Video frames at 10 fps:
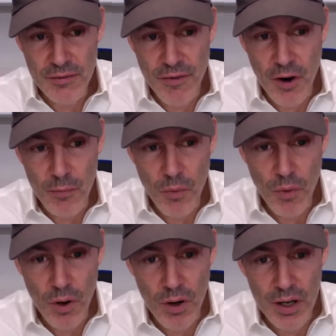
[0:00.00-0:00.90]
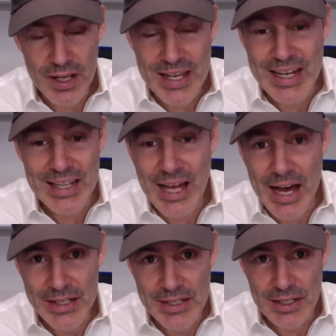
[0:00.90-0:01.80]
far more
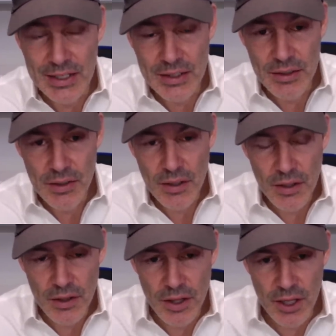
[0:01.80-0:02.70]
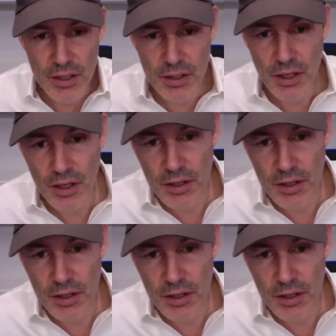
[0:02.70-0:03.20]
inelastic than